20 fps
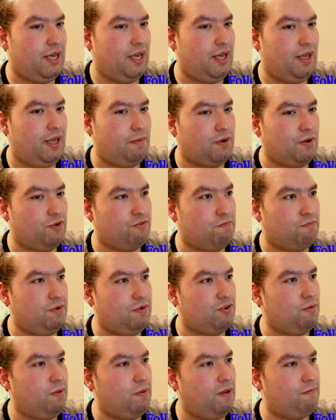Because bishop
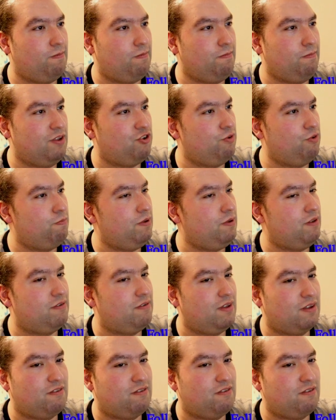b6